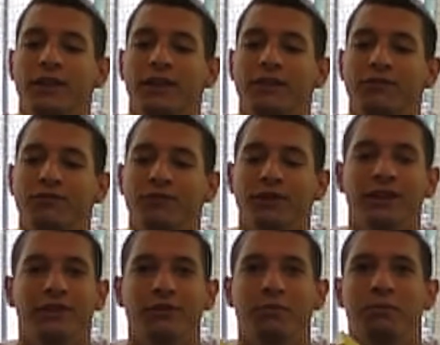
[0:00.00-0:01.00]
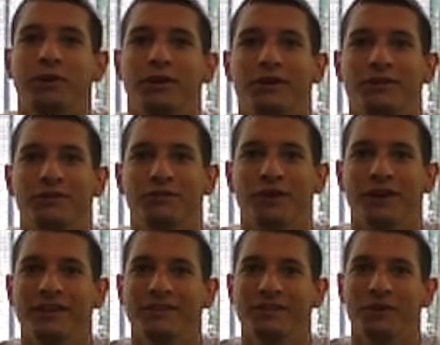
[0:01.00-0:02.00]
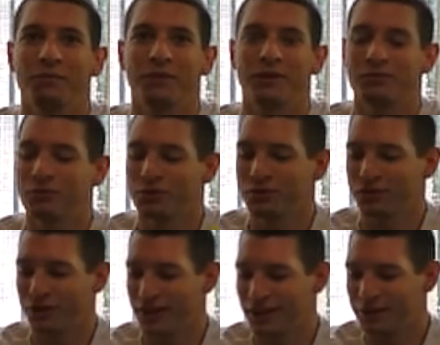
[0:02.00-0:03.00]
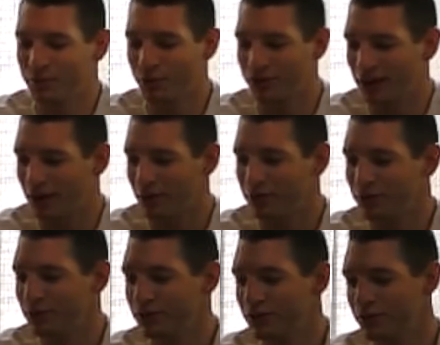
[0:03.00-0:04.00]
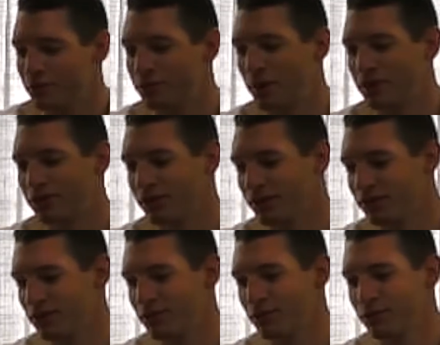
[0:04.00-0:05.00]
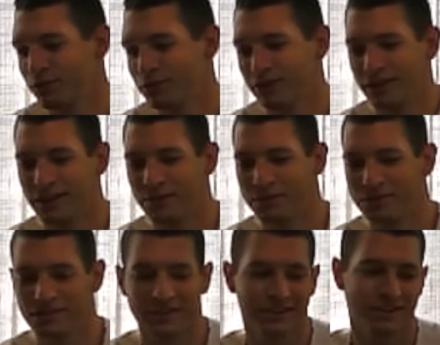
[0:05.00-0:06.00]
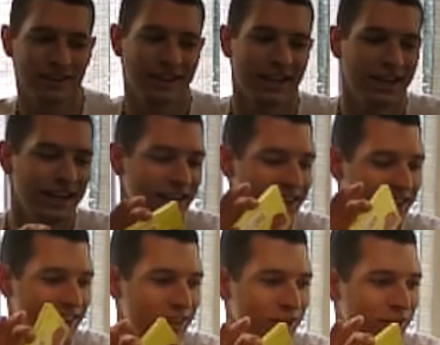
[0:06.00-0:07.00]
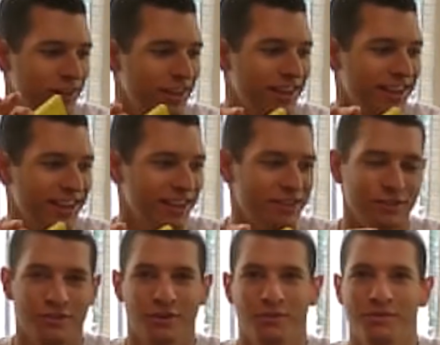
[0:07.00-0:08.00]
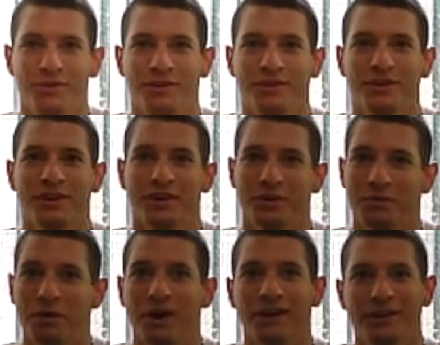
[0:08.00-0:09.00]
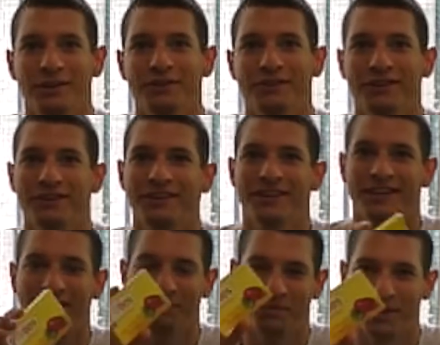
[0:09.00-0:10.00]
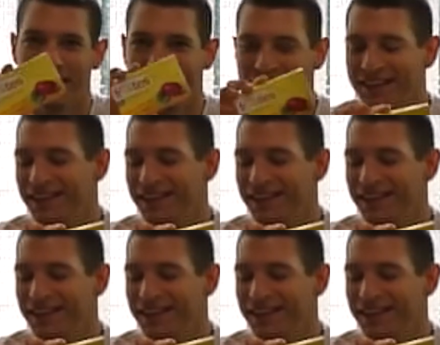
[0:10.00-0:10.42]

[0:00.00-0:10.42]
it's really trippy to try these out, because when you start eating more sour foods, especially citric foods like lemons and things like that, it's a trip for your tongue. Your body knows that you're eating it, but